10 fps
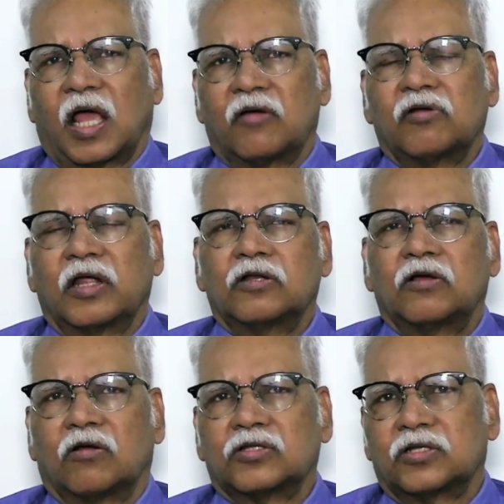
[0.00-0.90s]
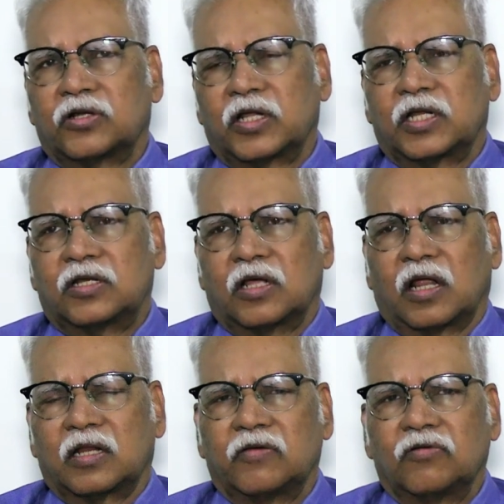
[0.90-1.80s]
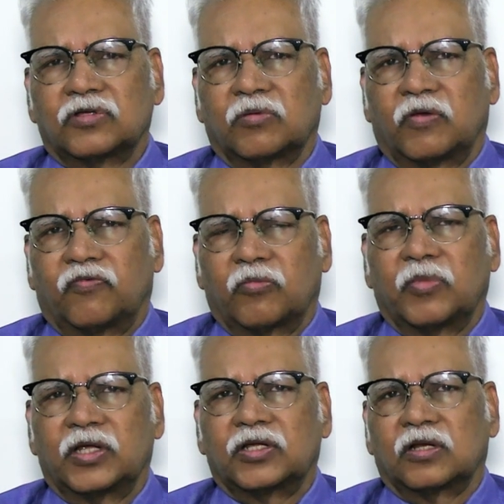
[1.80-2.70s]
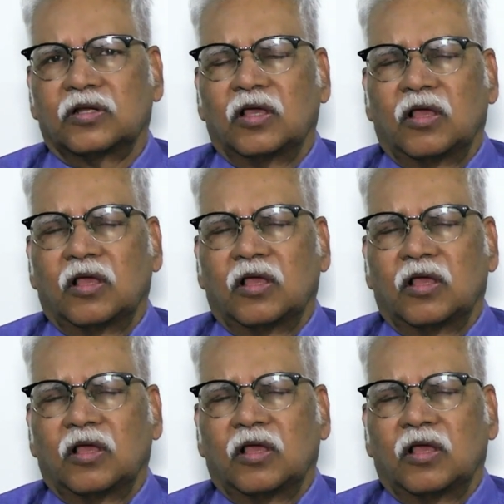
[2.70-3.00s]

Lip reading: I would like to concentrate and give you some information